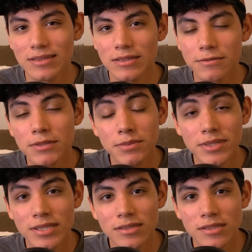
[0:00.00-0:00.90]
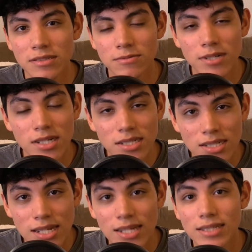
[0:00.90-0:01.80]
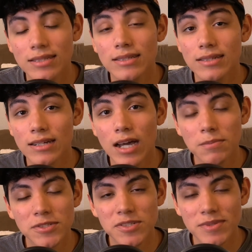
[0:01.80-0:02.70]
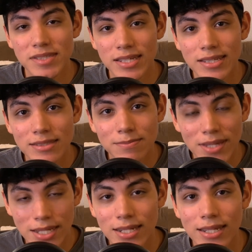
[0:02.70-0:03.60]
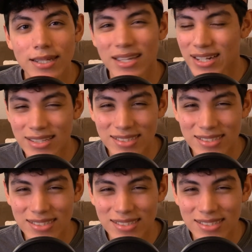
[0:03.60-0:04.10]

the Wimbledons he's won, the accomplishments that he's made. And at